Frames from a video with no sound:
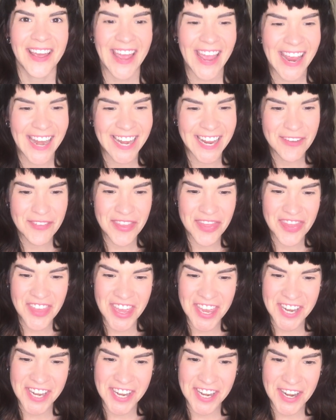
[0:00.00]
And even
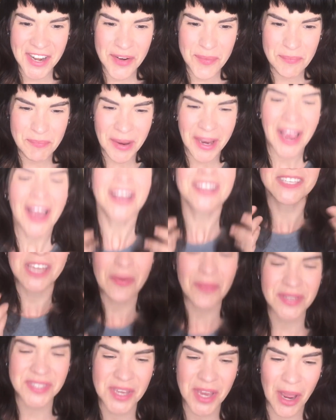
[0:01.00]
then, because I
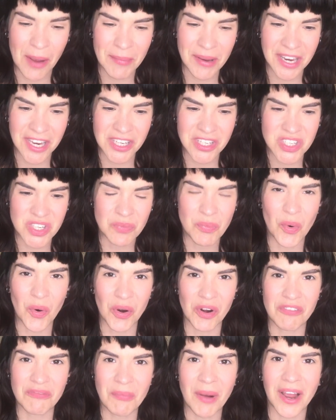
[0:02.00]
was coming into
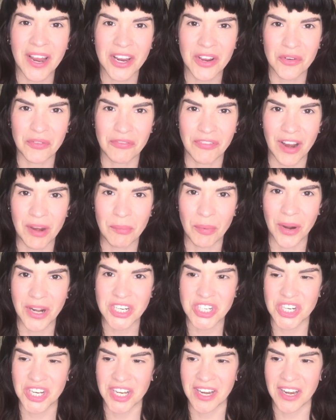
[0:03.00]
more of my own
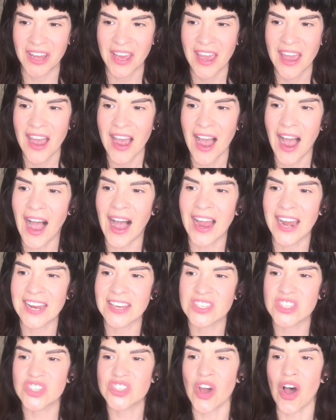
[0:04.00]
vibration, I
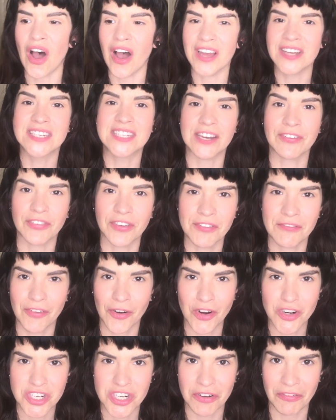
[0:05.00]
saw a different
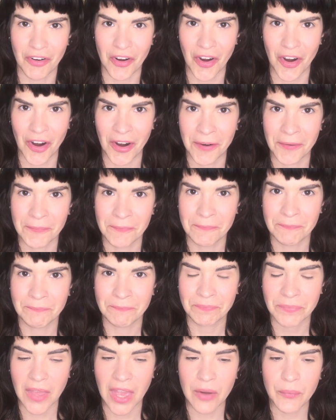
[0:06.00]
version of her.
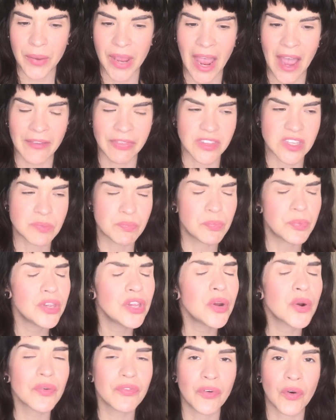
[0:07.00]
And we had this
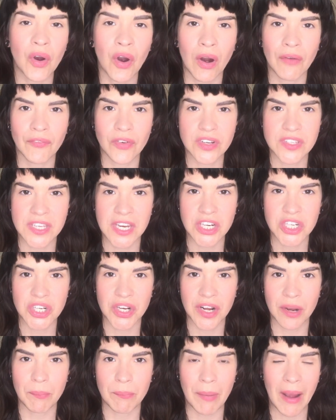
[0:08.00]
beautiful
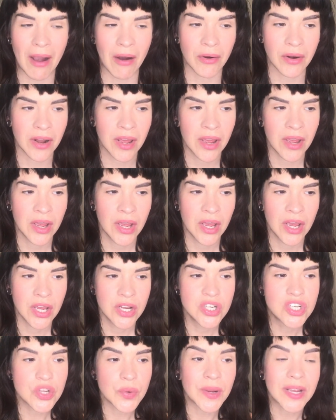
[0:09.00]
conversation about
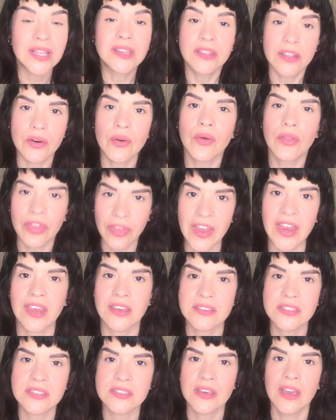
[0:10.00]
doing little
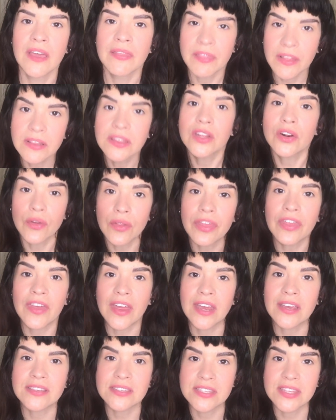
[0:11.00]
things, the little
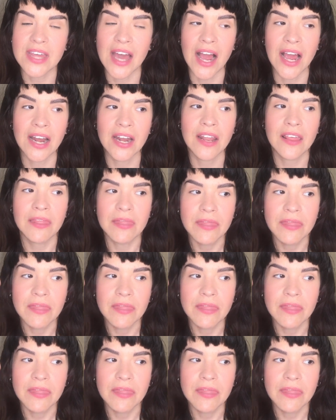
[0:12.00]
things that